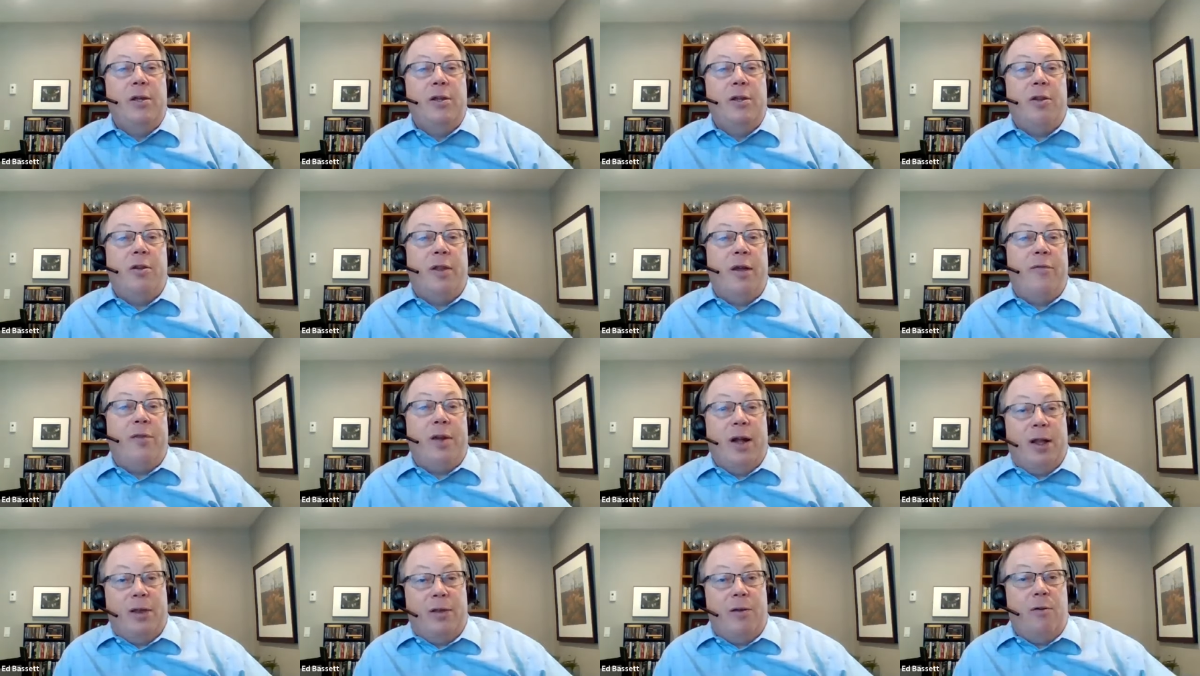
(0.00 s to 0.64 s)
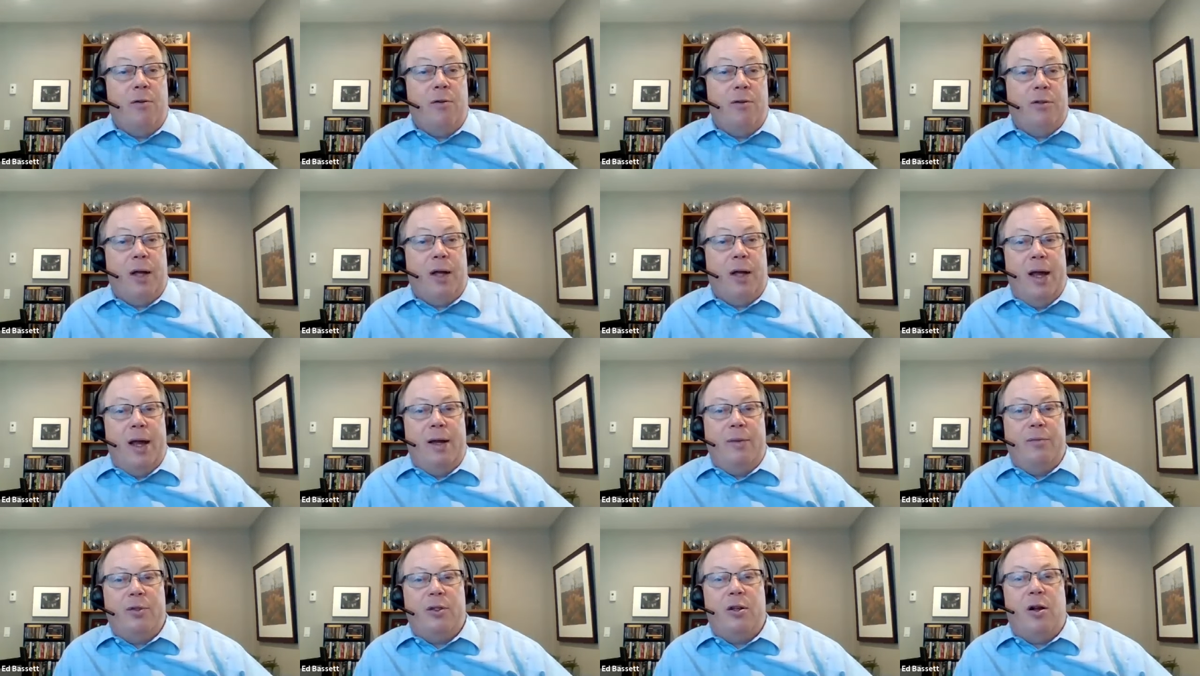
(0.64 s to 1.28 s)
You know, they've got those
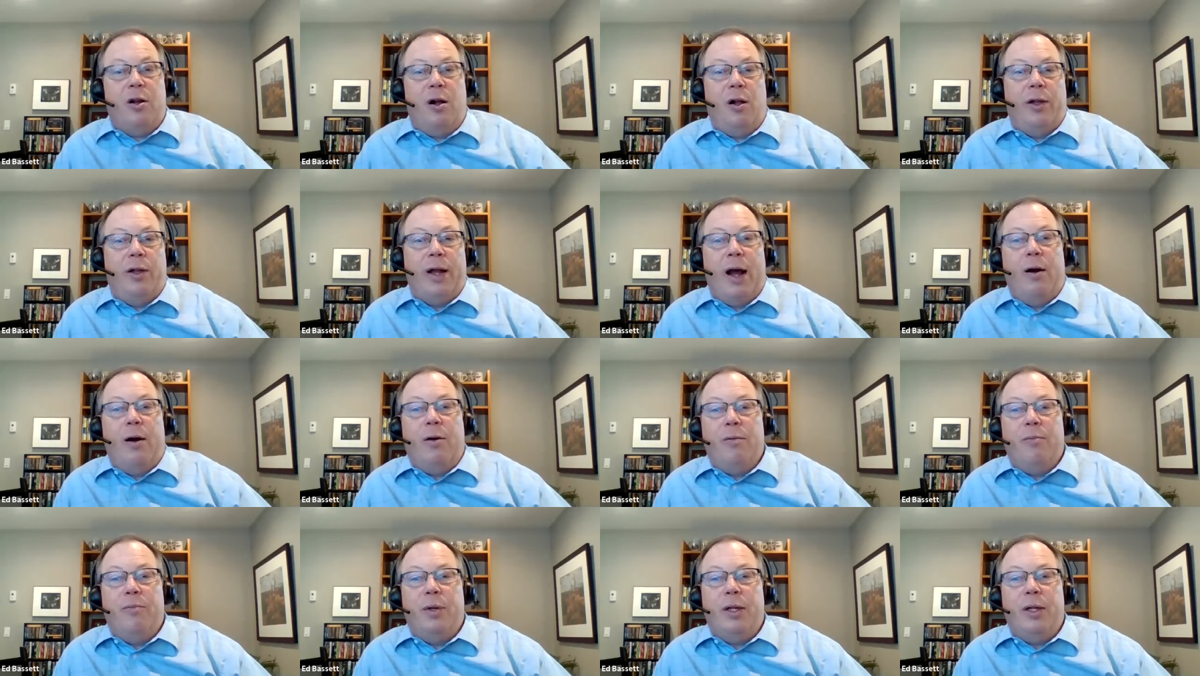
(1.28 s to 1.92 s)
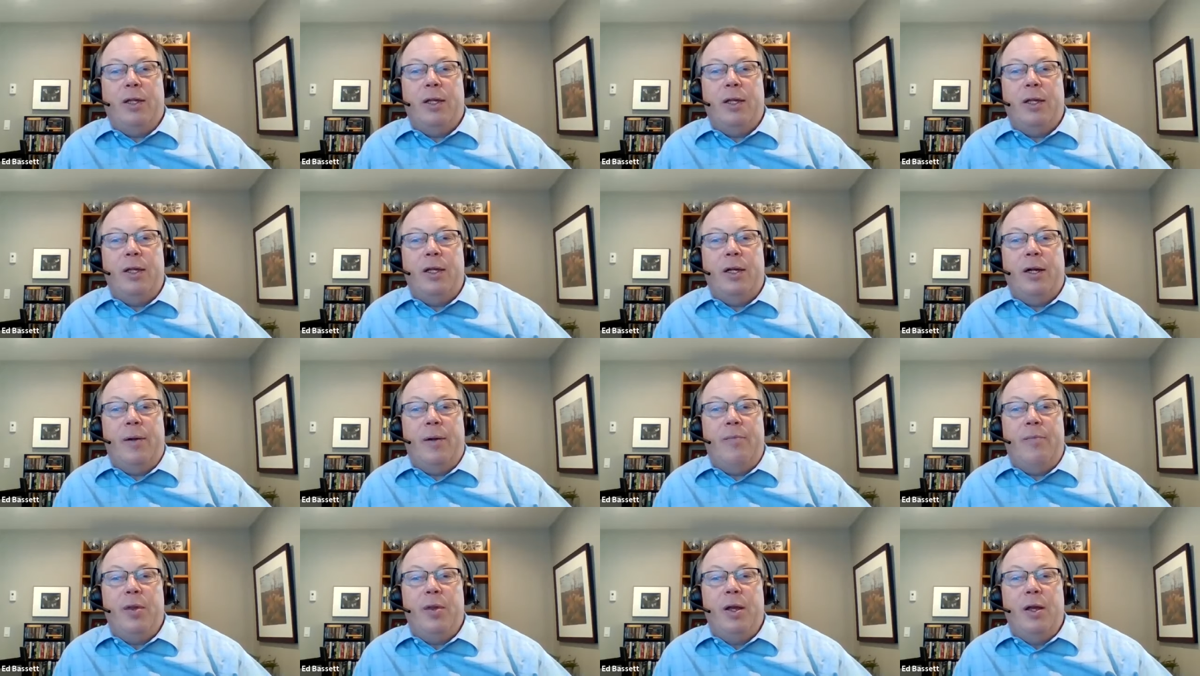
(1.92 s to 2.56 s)
items called out, but the
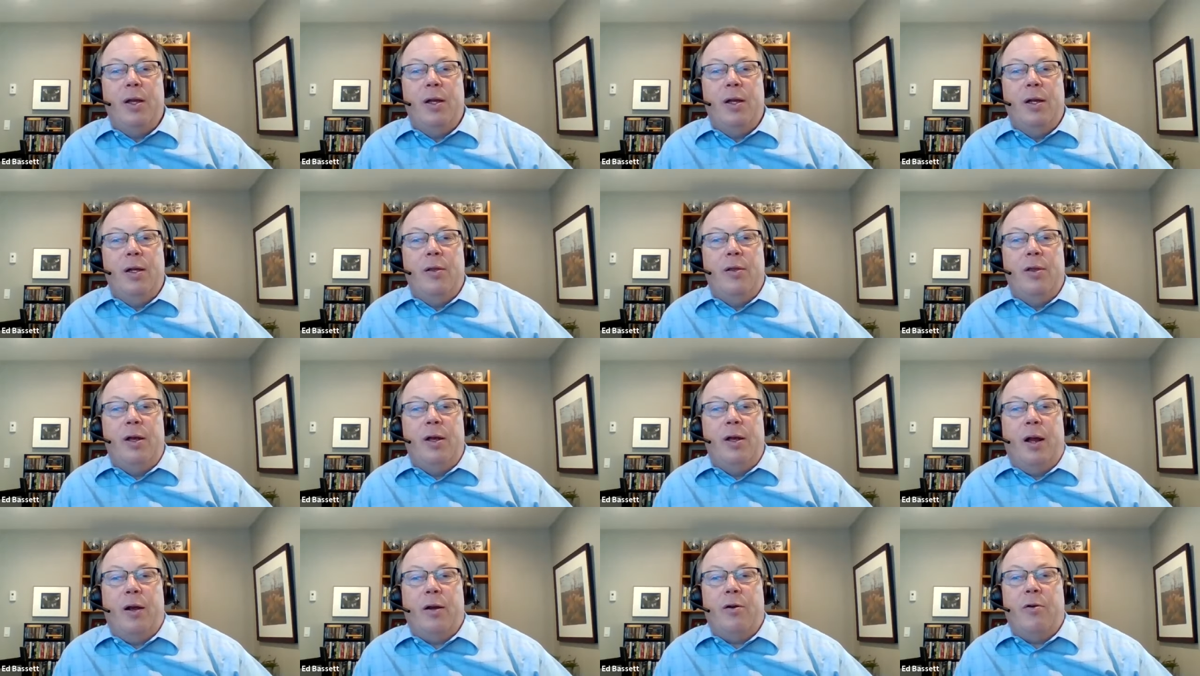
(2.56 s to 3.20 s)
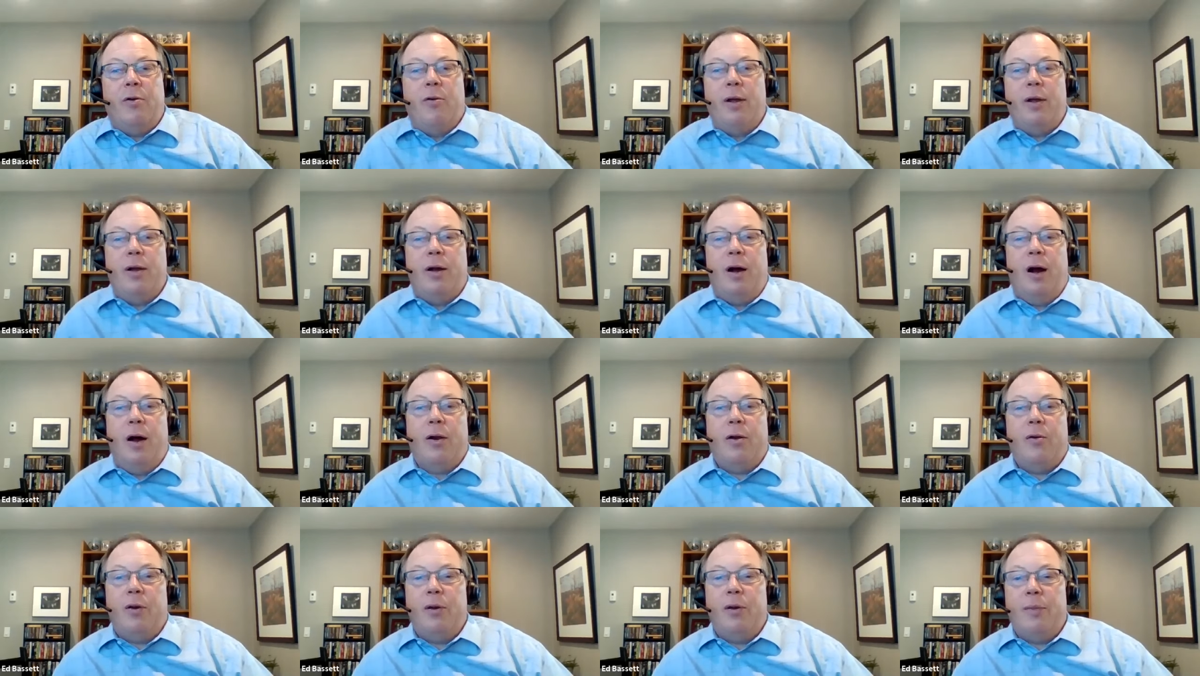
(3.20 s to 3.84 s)
um, the ongoing
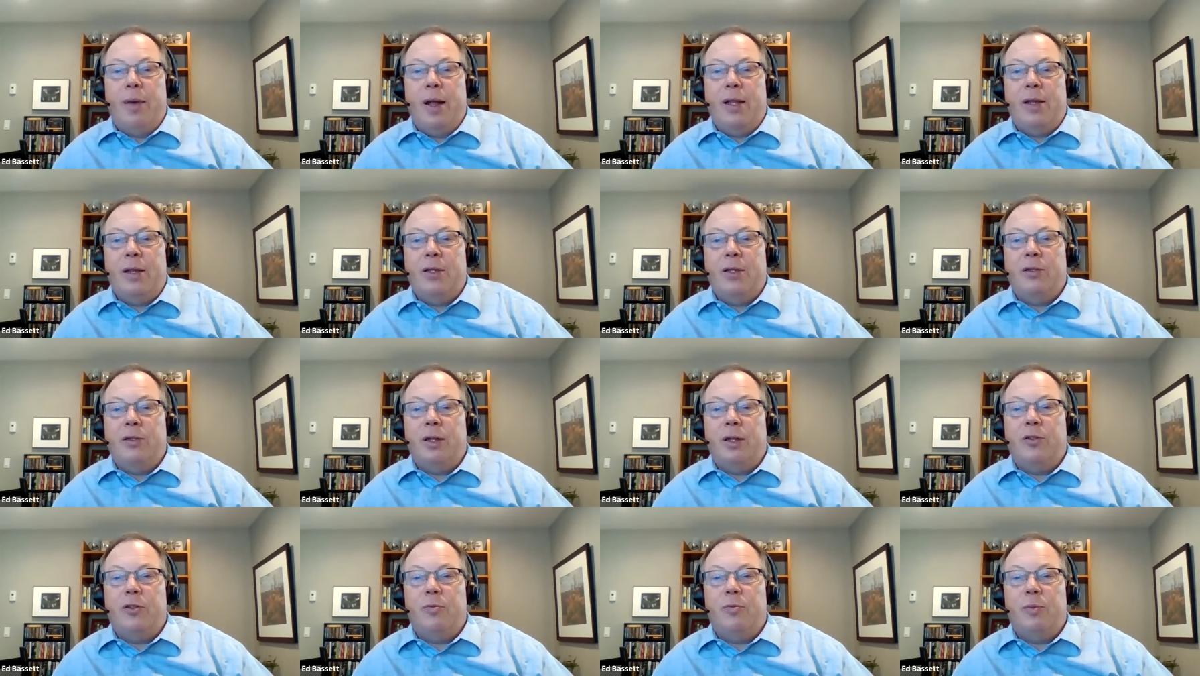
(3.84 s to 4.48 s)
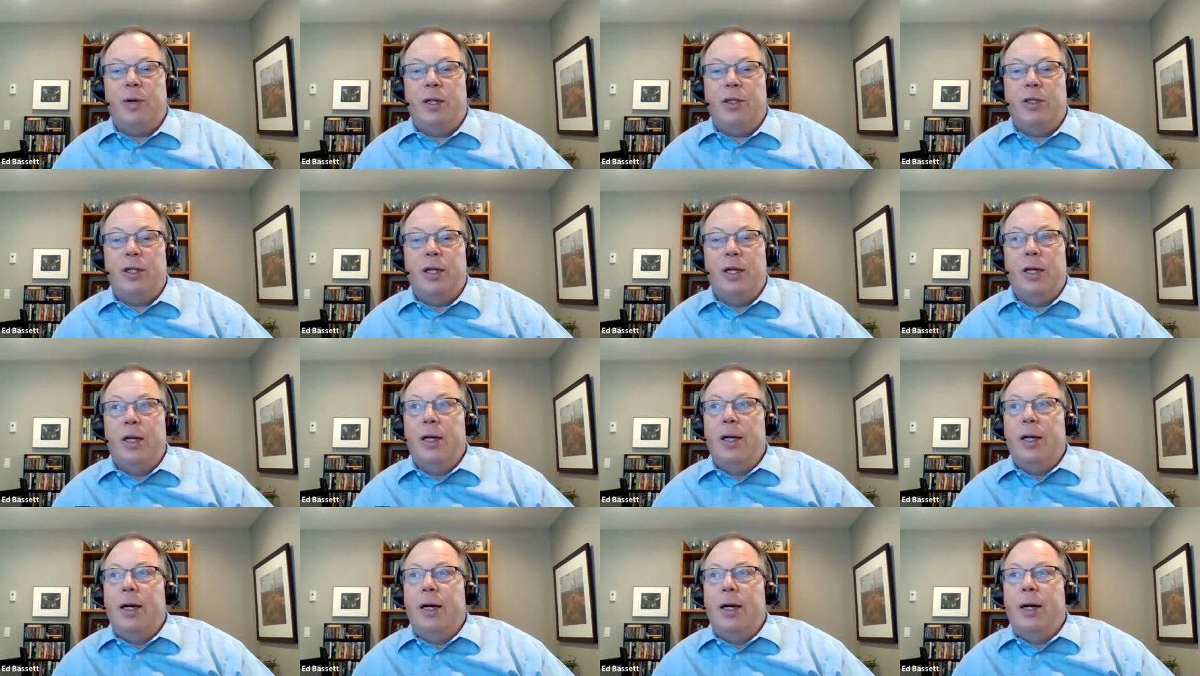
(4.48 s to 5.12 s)
ongoing maintenance not so much.
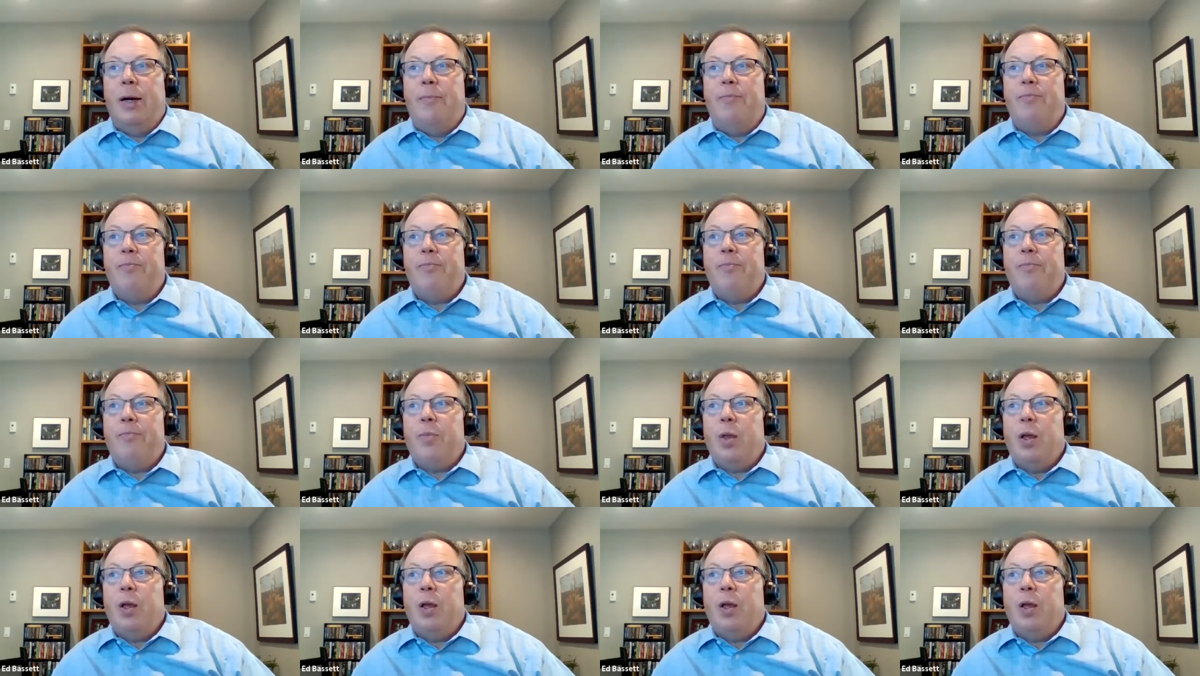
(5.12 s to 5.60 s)
Um, right,